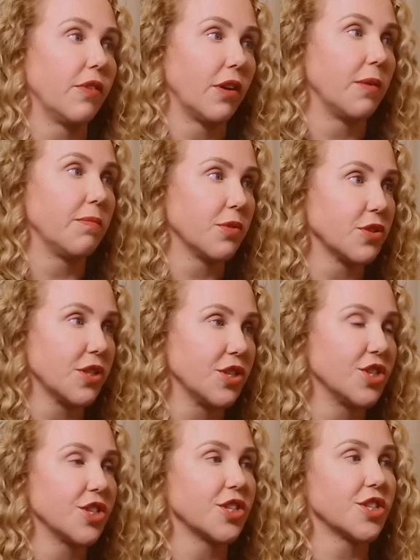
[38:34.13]
very
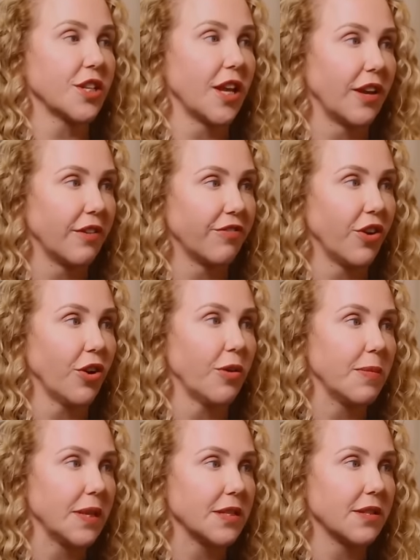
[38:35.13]
prestigious like
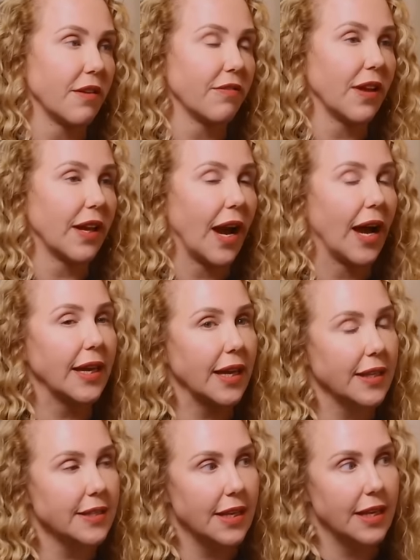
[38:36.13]
firm and stuff. Yeah. Like I
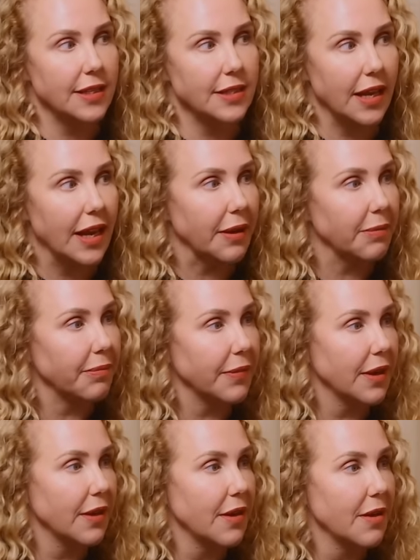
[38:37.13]
can't say his name.
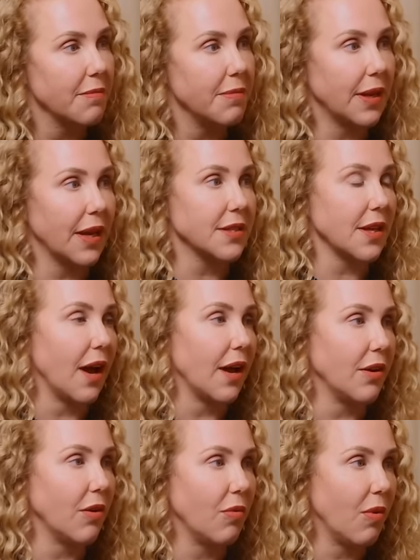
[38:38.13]
Yeah. Because
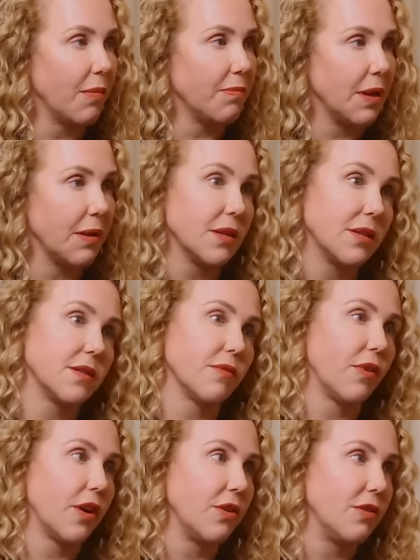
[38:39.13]
I don't want Pete because he's a
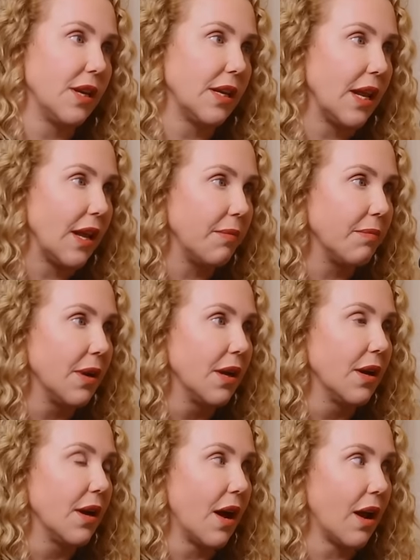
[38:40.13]
very unique name,
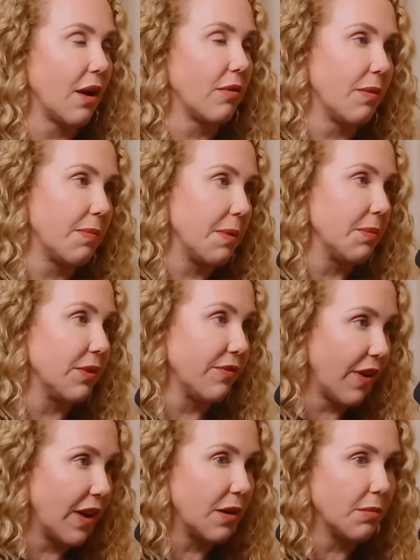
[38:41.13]
mm-hmm. and I don't want people to
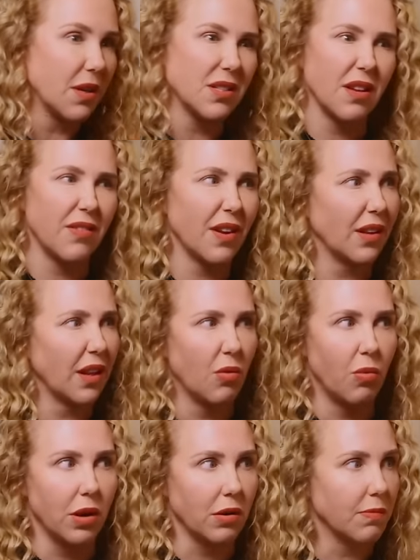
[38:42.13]
find him because I've had like
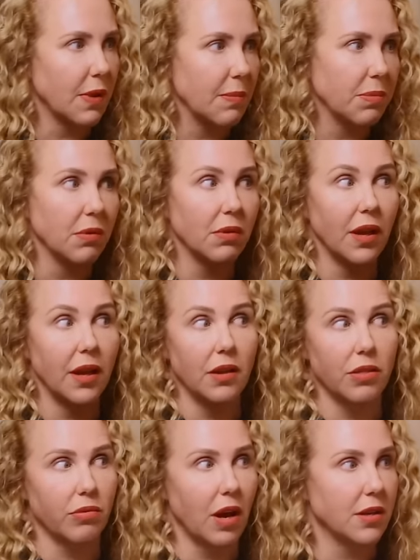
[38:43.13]
weird people
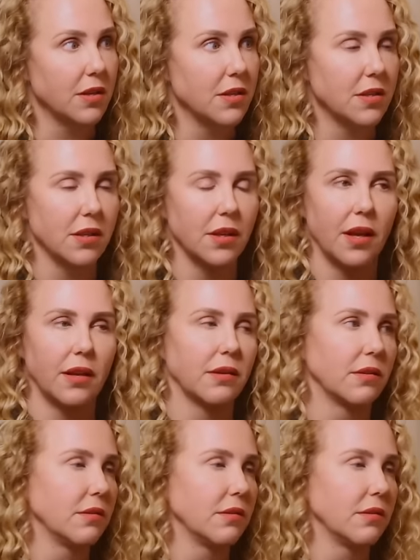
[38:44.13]
like threaten to like.